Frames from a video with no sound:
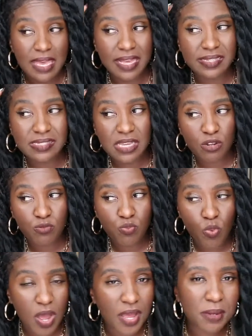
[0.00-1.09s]
instead of
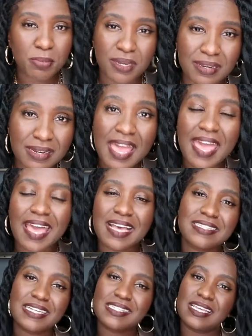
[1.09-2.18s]
1, but
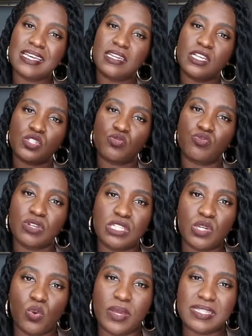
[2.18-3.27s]
as I said, it's a really
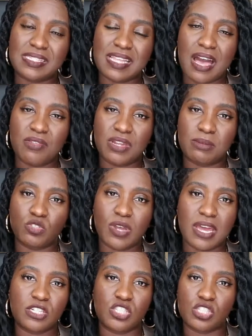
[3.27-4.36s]
quick style that I'm
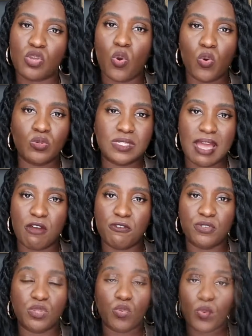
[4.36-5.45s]
trying to just hold down
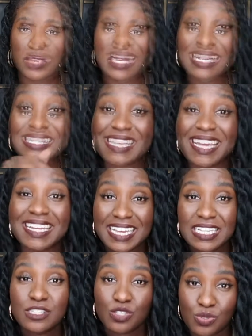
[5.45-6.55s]
for the week. Let's get
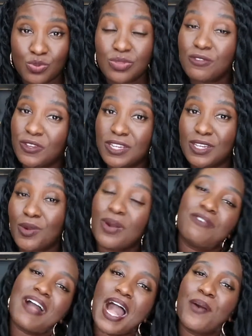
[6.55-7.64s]
into the video of
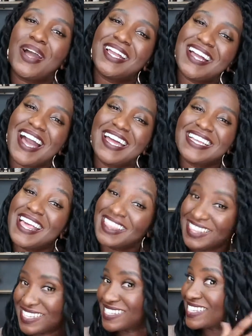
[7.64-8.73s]
how I got this